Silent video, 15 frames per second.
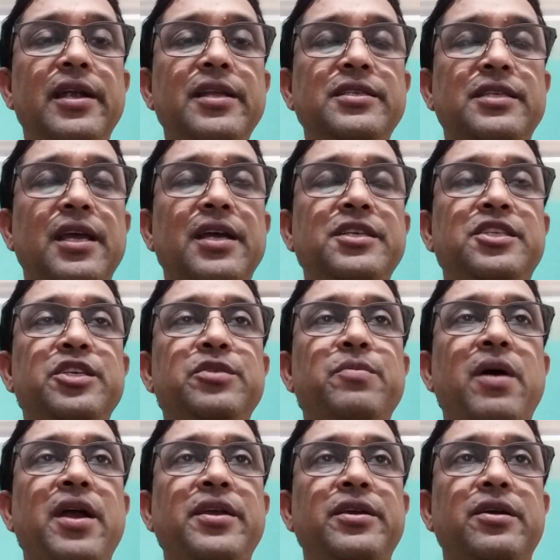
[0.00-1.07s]
said in
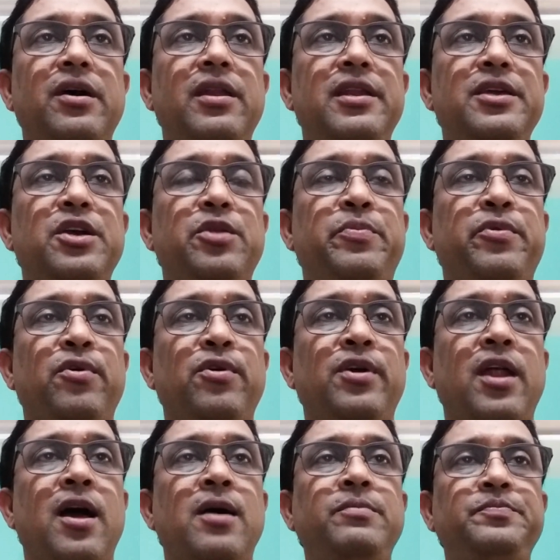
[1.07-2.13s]
my earlier
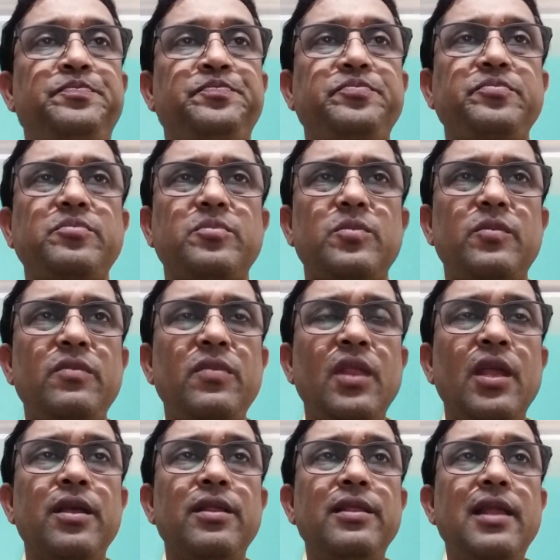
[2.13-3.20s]
program,
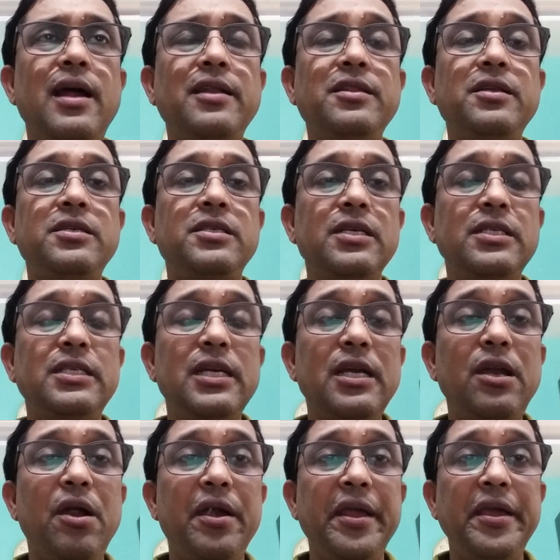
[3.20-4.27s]
that the teaching
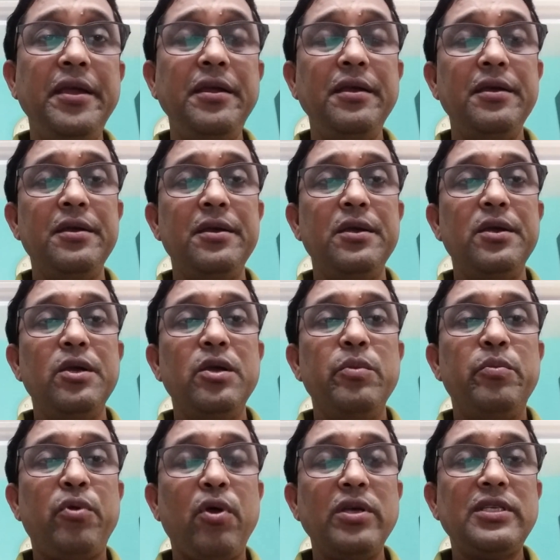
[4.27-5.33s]
learning
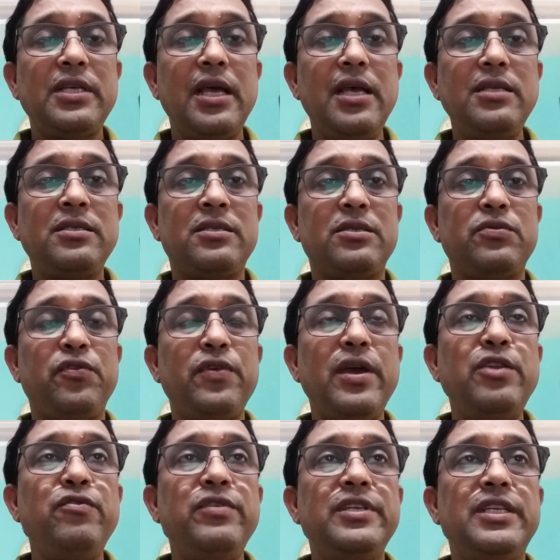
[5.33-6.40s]
process,
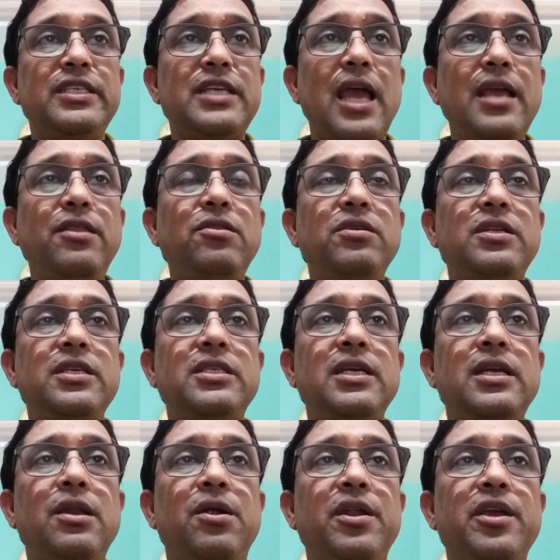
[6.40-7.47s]
when we design the
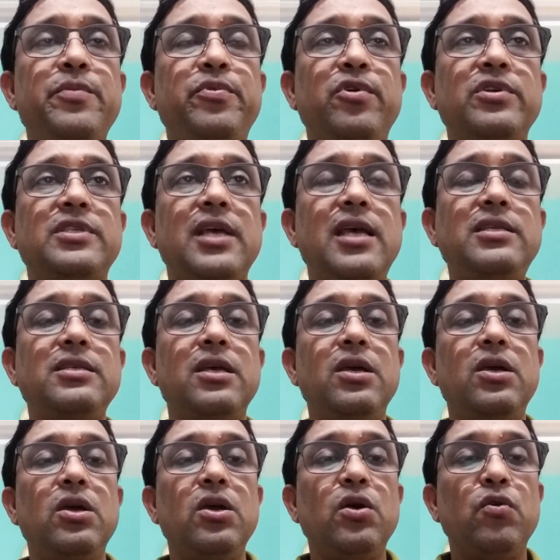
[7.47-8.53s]
teaching learning process,
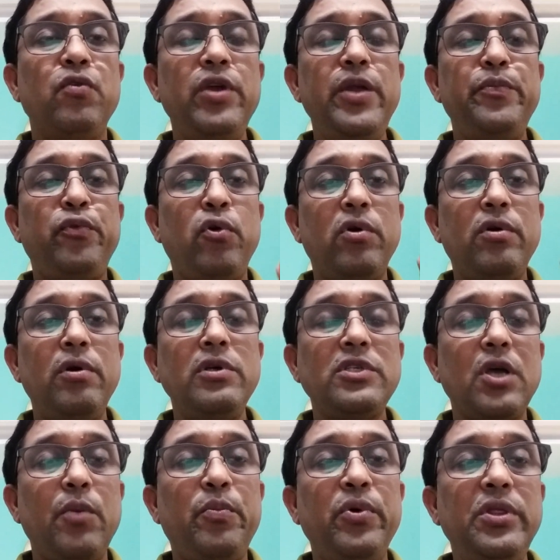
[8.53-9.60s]
we focus
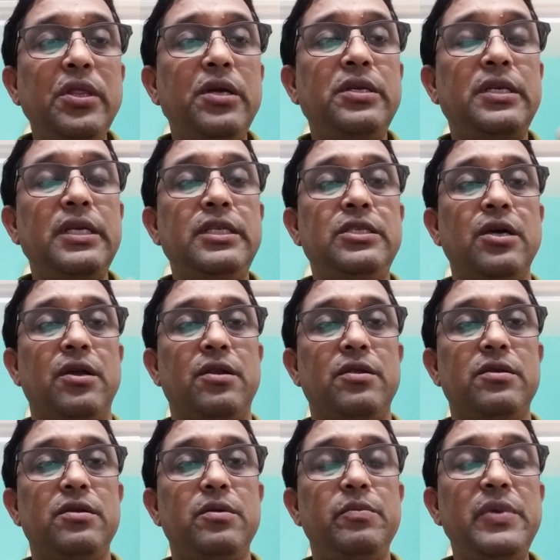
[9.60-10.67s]
upon the teacher.
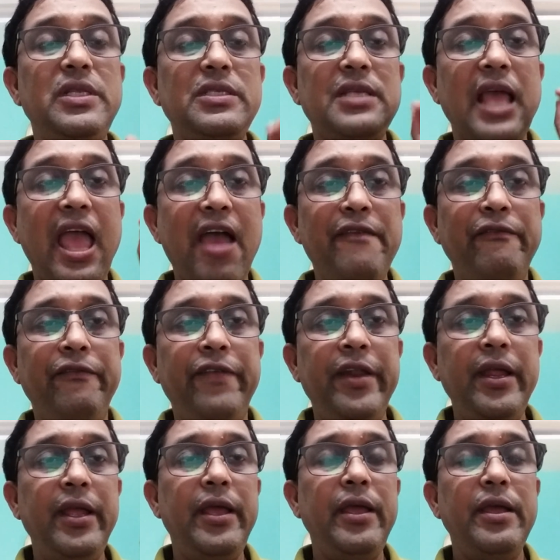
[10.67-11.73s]
Means
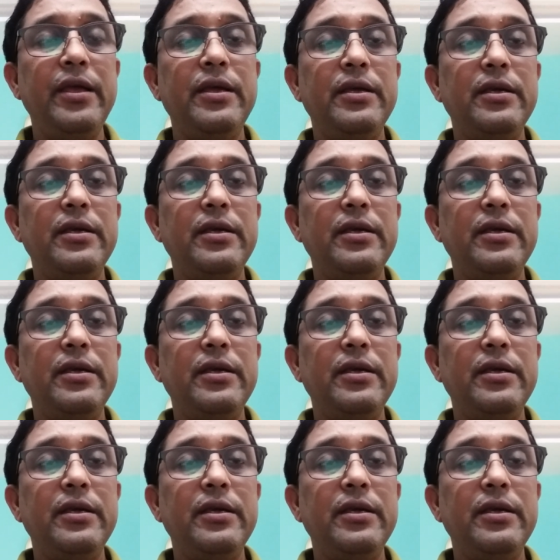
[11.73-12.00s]
every